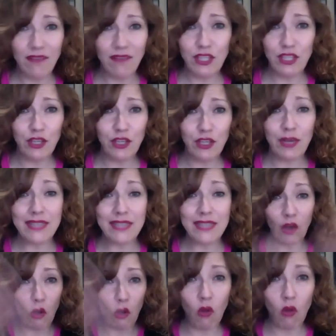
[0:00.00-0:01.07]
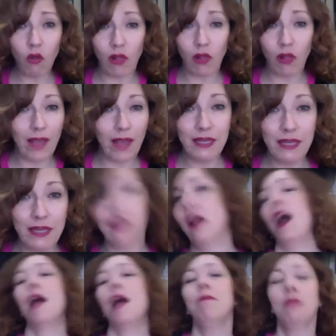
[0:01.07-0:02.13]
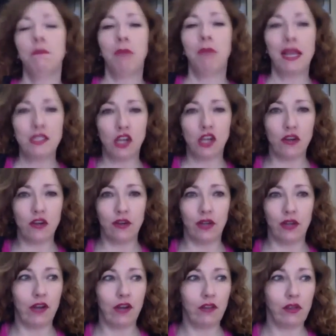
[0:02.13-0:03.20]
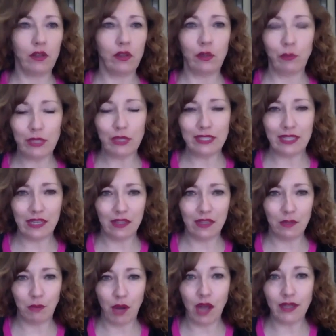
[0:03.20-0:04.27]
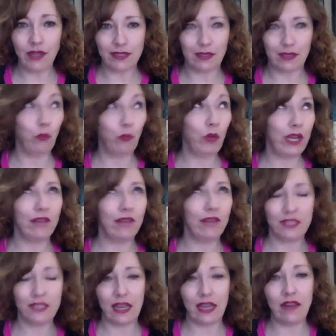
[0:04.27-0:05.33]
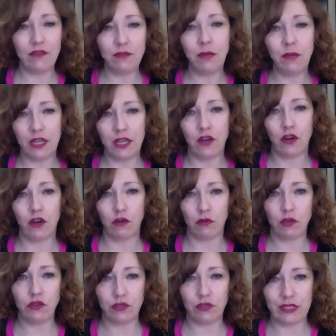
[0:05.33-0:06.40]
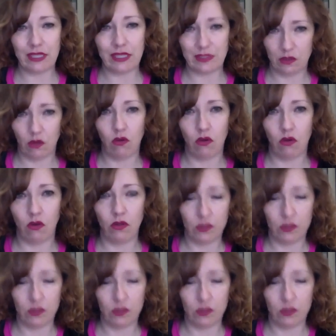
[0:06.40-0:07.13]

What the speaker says: to, as a whole. I mean, and my daughter and I are the only ones eating the products, and we have saved money on our groceries as a whole.